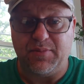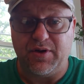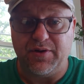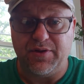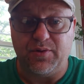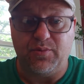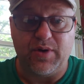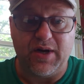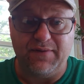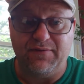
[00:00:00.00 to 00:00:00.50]
on
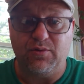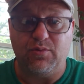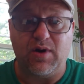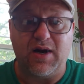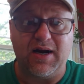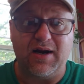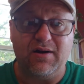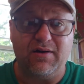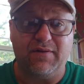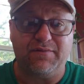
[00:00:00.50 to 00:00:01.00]
the waiver
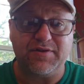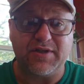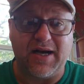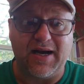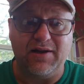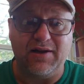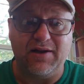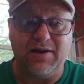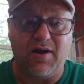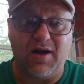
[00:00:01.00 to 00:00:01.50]
wire of
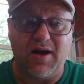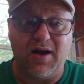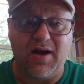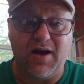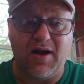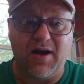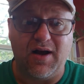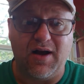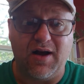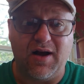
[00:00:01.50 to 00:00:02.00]
Tyler
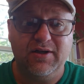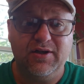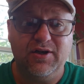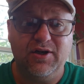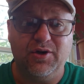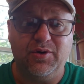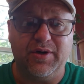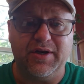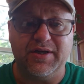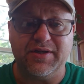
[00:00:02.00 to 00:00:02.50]
Lockett,
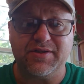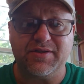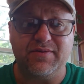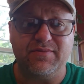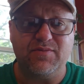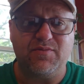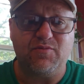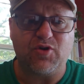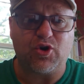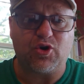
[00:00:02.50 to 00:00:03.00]
who
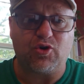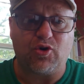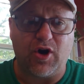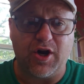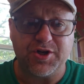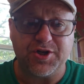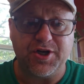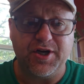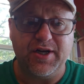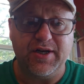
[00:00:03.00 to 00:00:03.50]
is
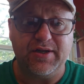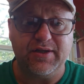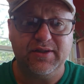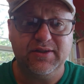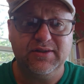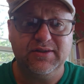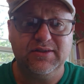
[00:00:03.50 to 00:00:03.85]
crushing it